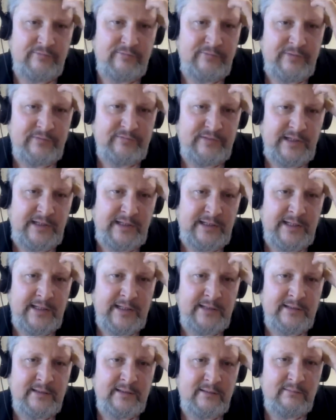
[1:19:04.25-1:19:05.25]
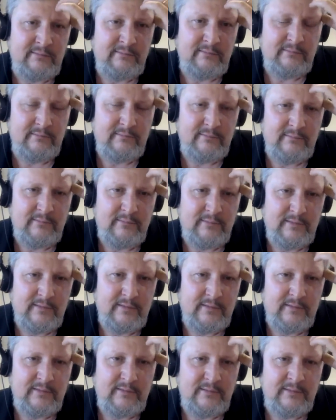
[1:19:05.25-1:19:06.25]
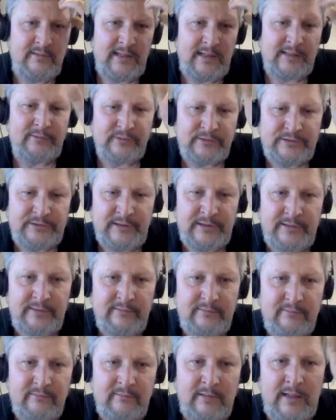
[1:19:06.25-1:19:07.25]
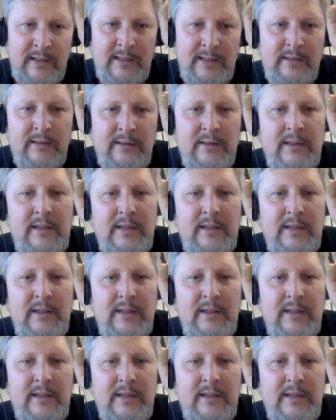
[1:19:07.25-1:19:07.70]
fifteen N nitrogen, right?